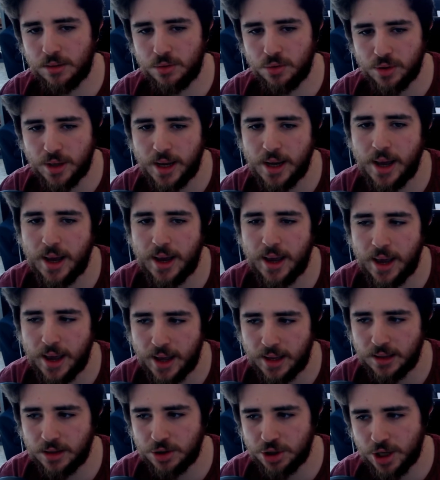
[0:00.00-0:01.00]
Today I
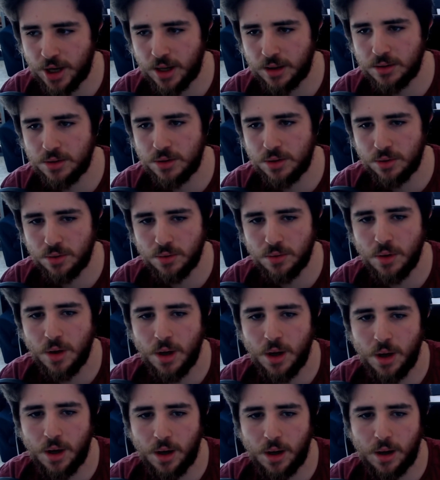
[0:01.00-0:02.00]
had the chance to
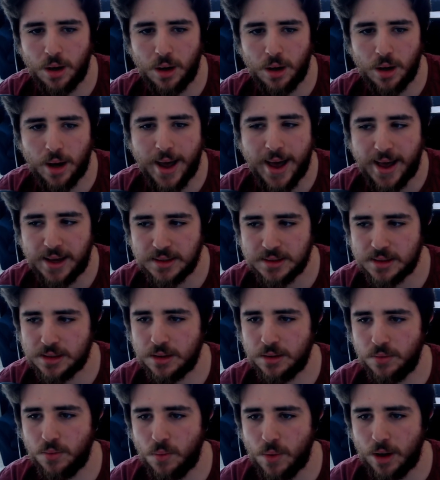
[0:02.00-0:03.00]

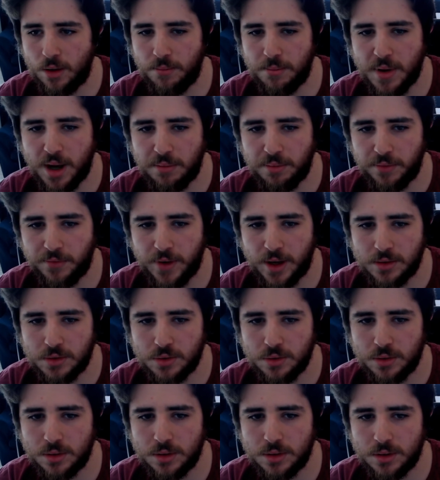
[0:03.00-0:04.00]
ask one of my
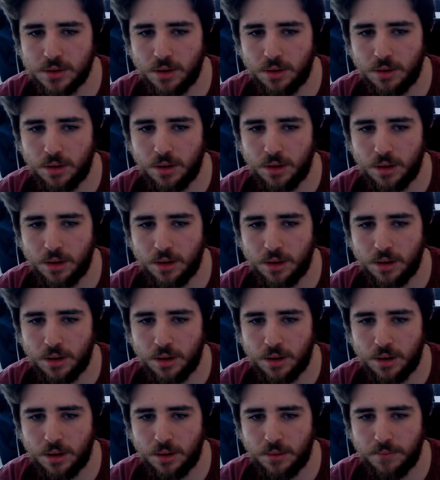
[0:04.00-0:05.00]
professors or
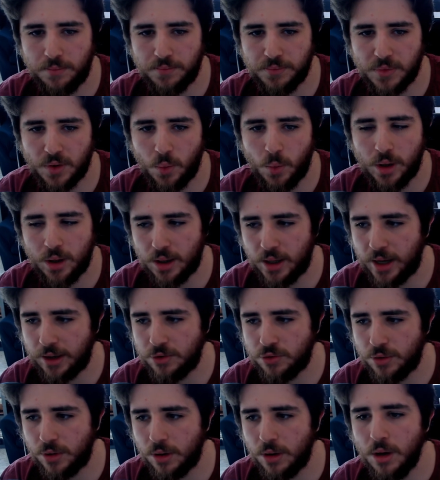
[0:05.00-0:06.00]

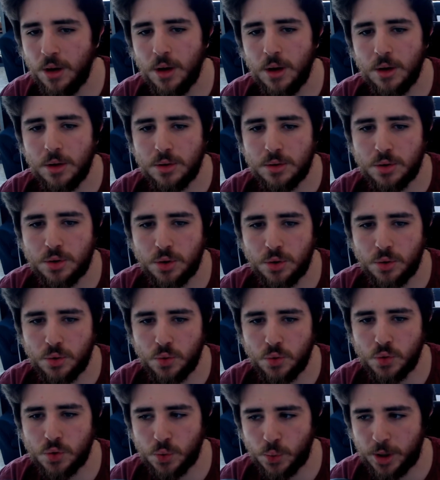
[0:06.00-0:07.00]
lecturer
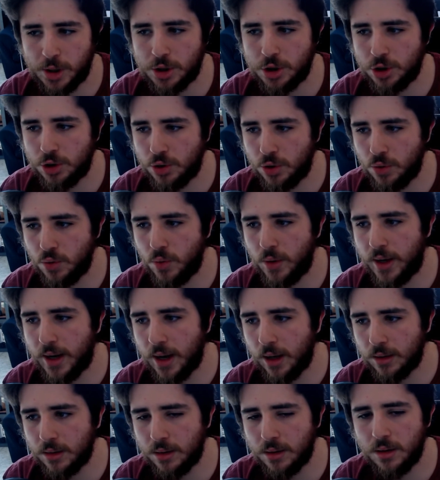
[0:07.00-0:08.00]
to switch to
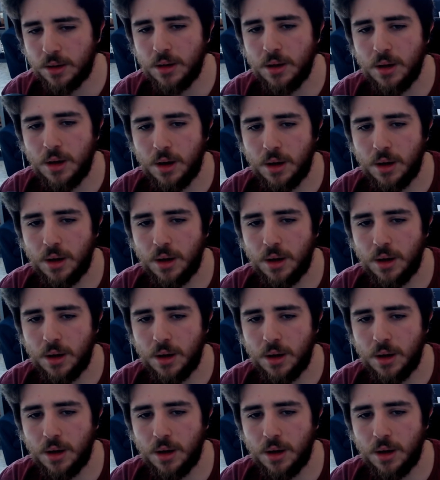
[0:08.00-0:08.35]
another